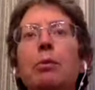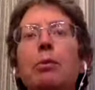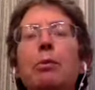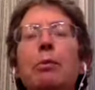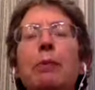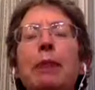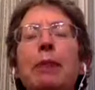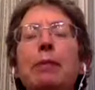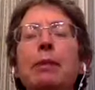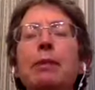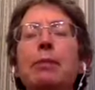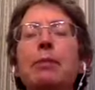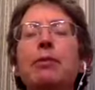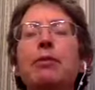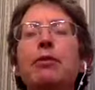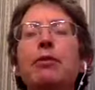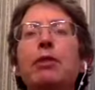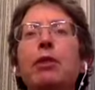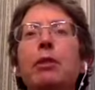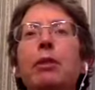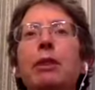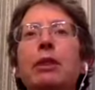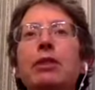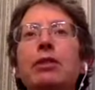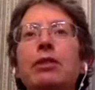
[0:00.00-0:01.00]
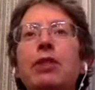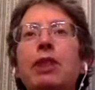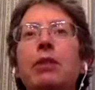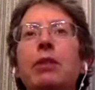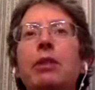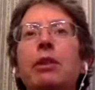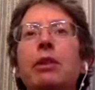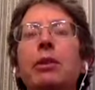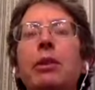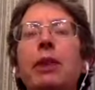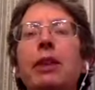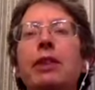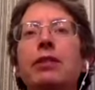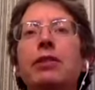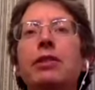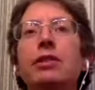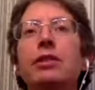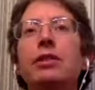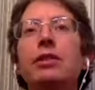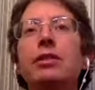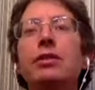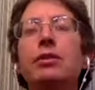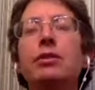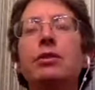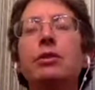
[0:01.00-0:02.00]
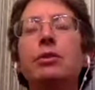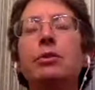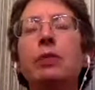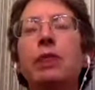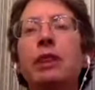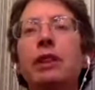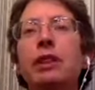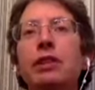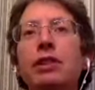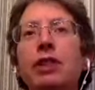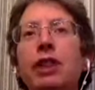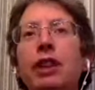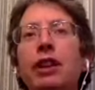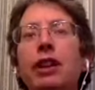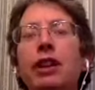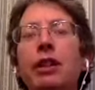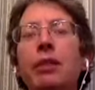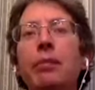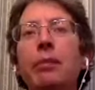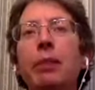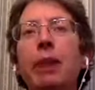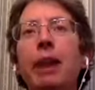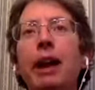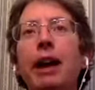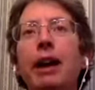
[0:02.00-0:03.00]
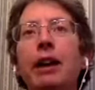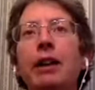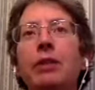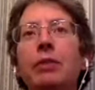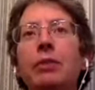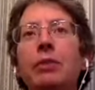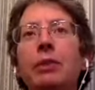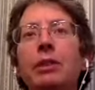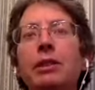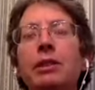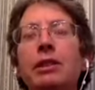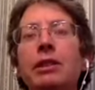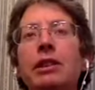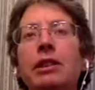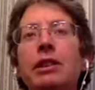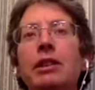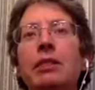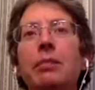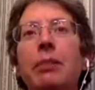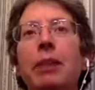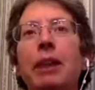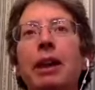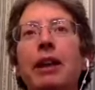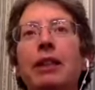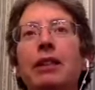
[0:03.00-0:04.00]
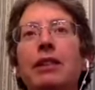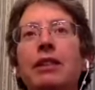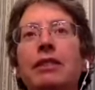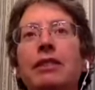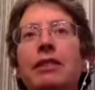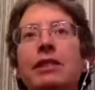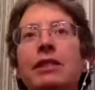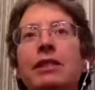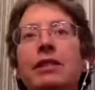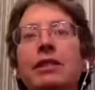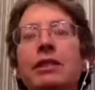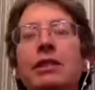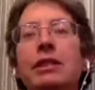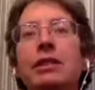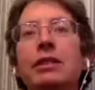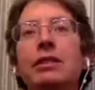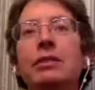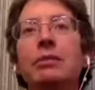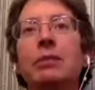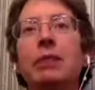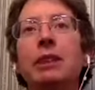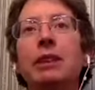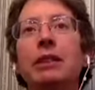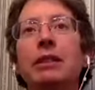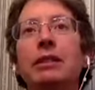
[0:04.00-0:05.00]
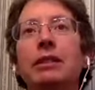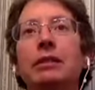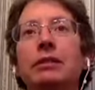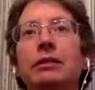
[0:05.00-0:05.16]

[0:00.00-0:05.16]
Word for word: maybe before we start with questions, do you want to share impact? What's the impact of listening to me?